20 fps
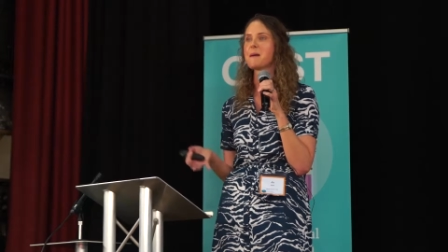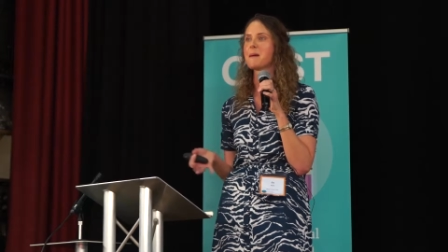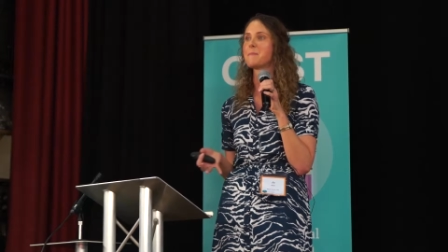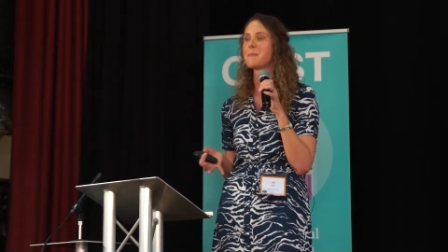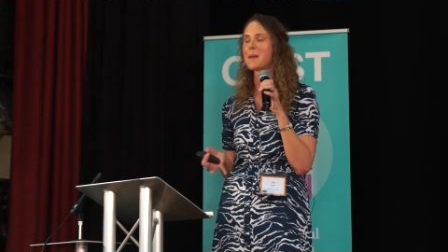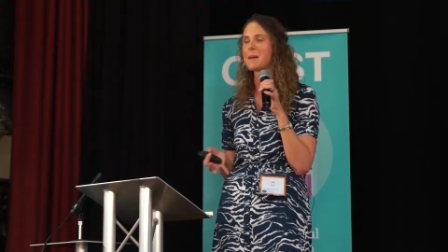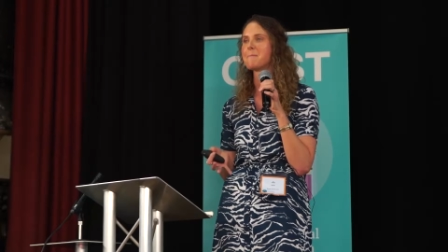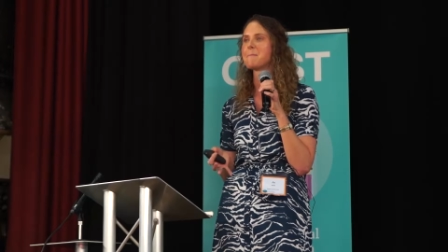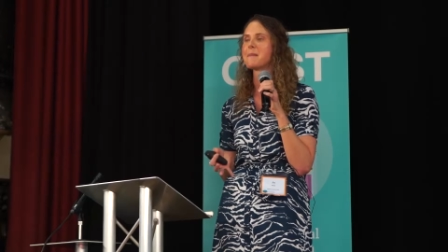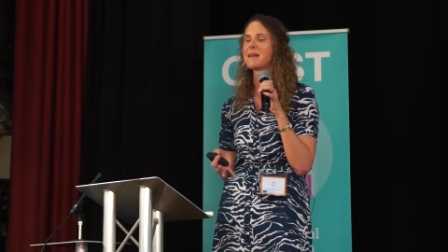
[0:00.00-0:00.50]

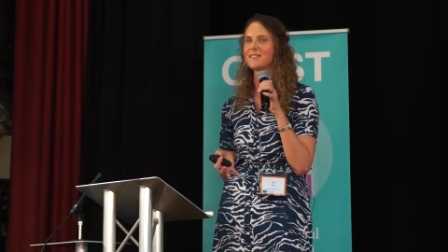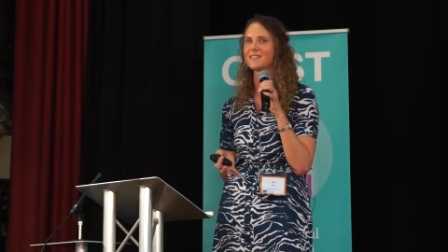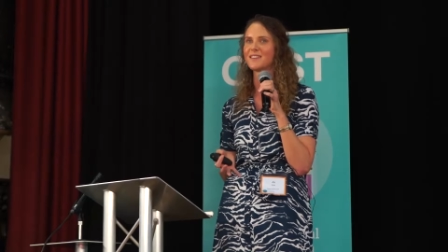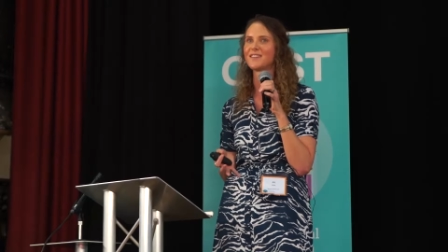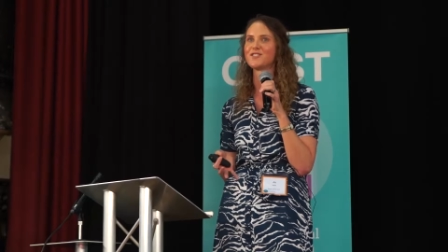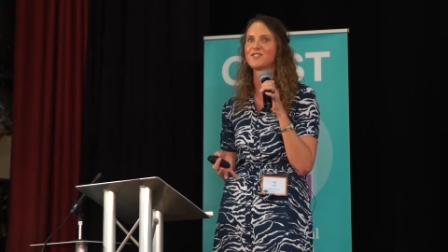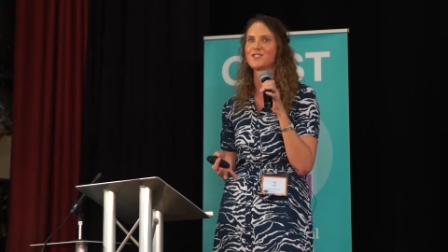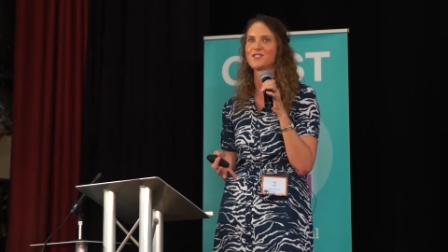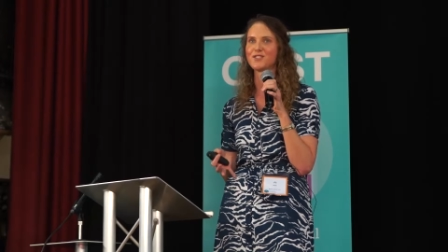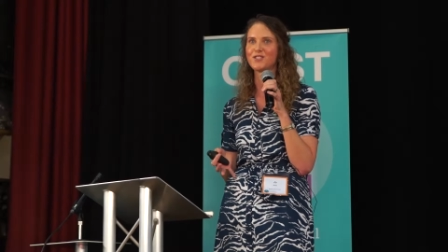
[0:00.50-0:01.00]
bit
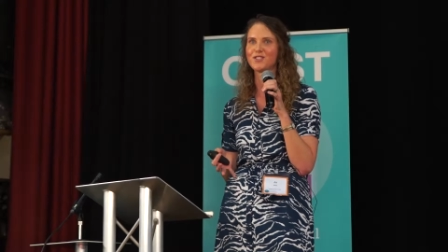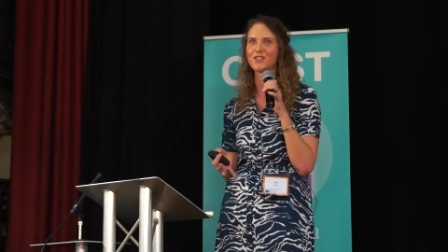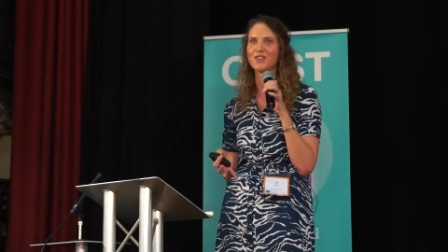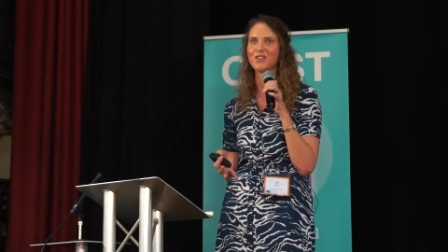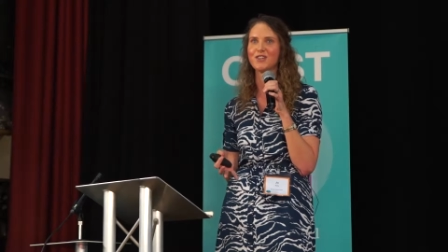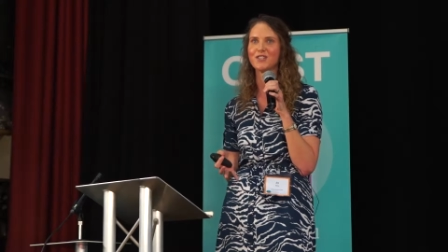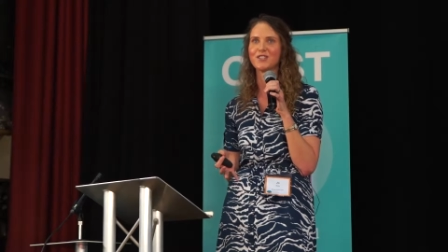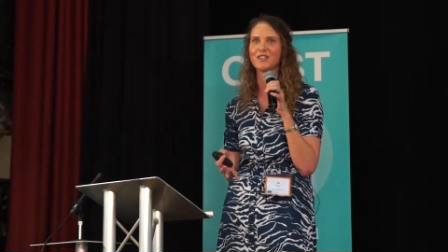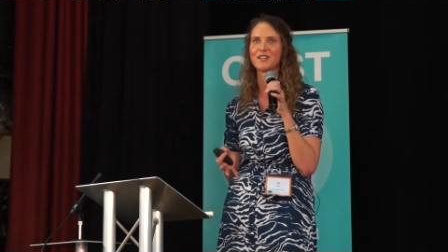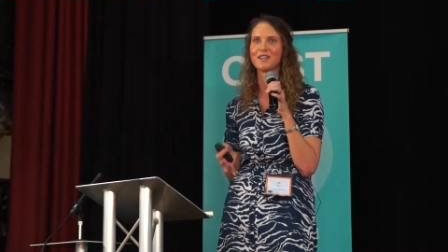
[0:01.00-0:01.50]

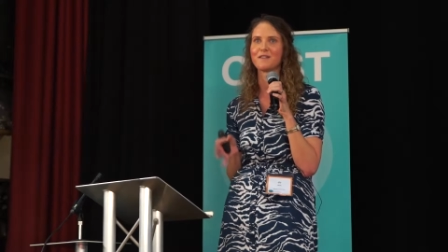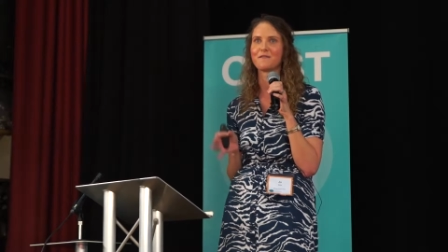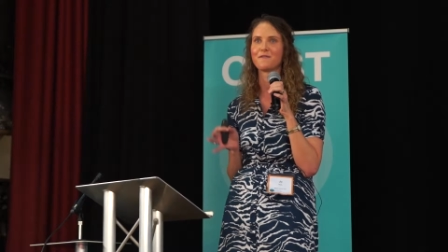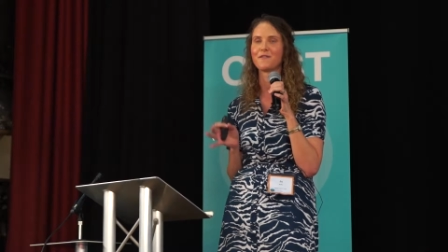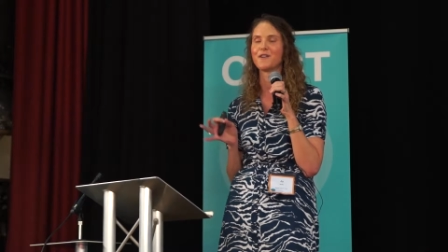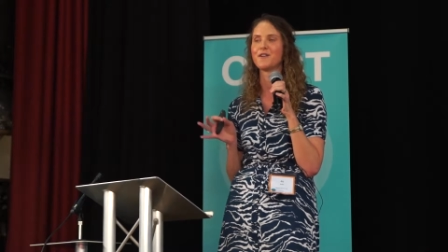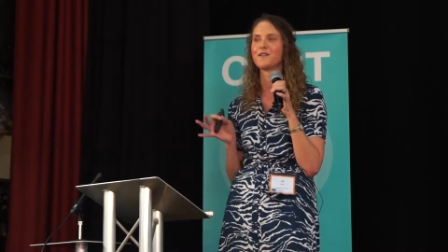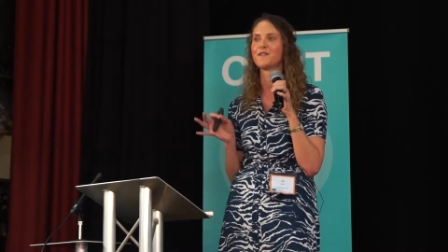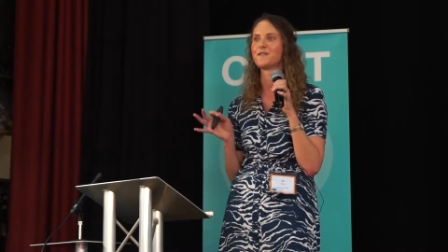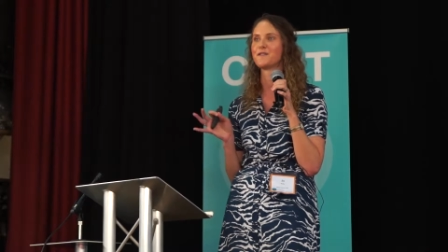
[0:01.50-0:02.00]
misunderstood if
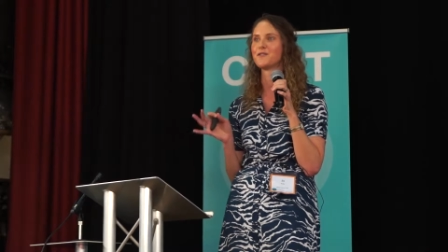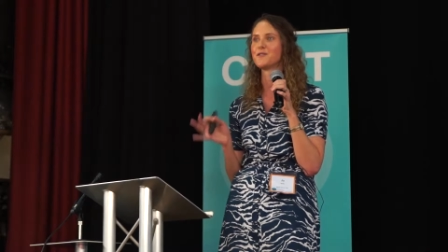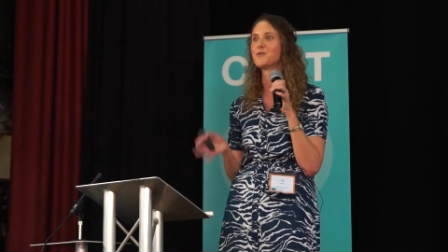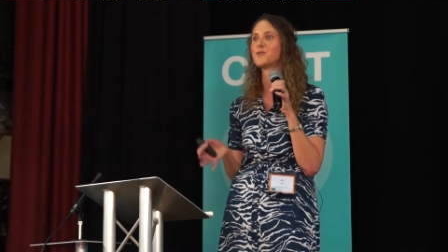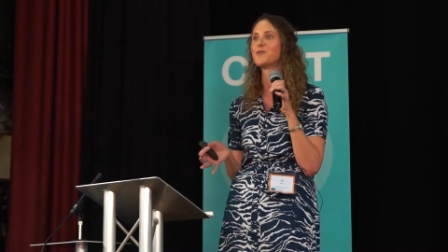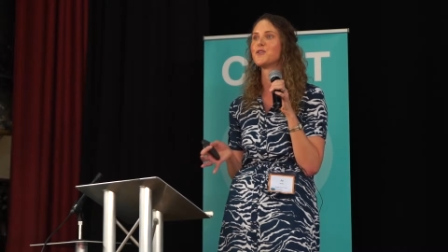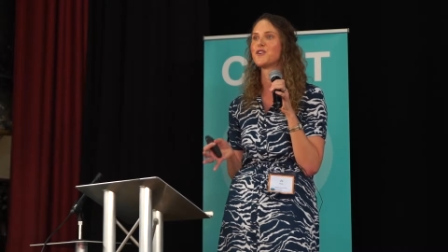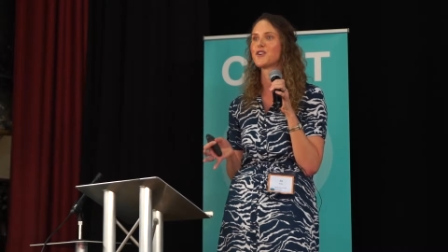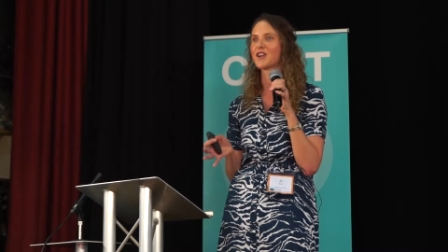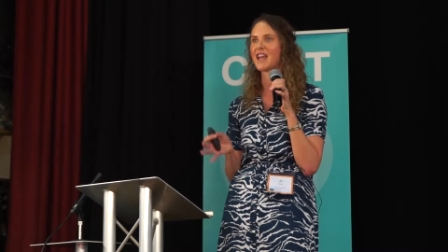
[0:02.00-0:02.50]
you
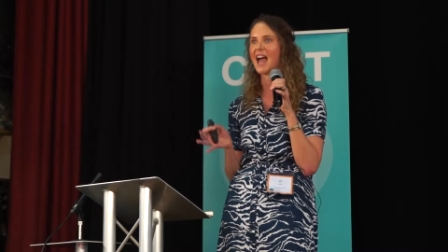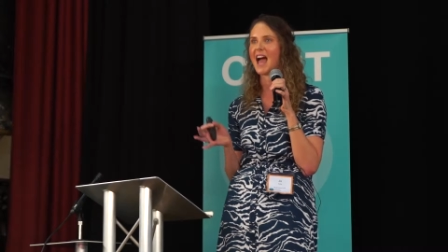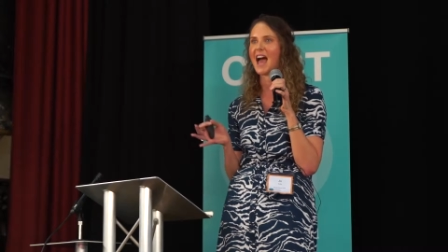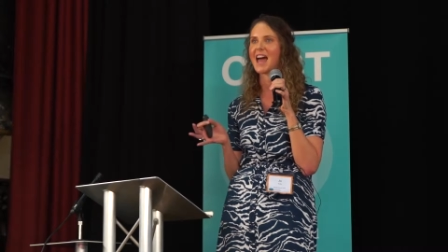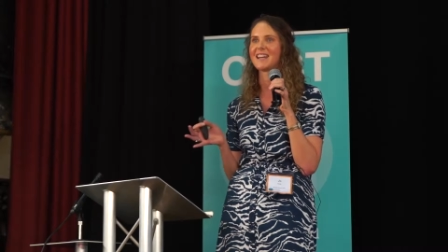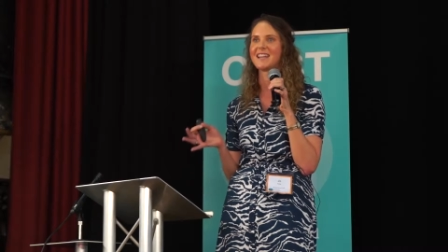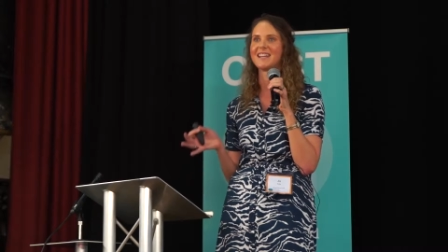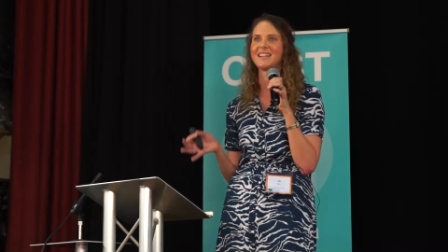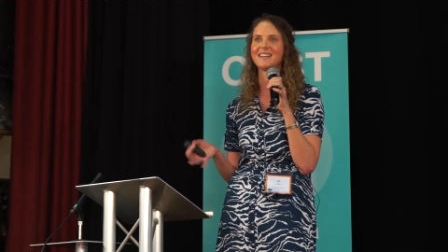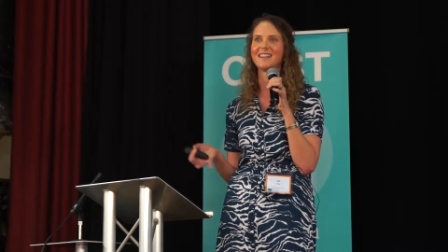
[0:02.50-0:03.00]
know your
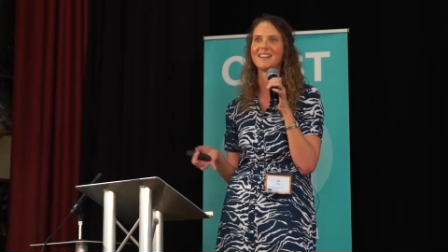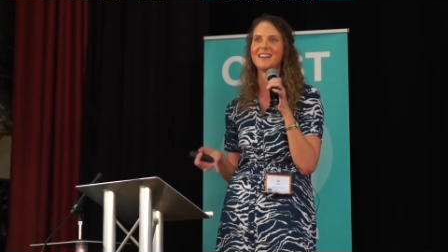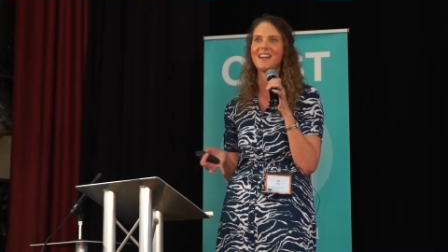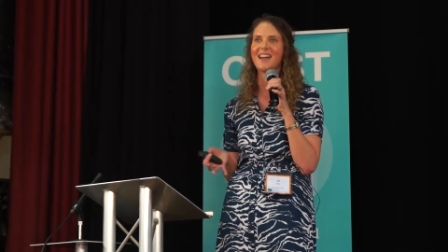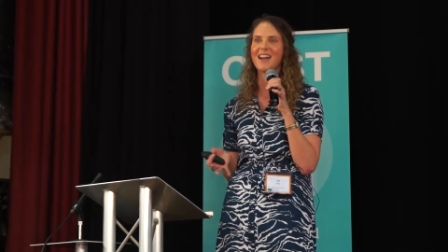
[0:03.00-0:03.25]
canon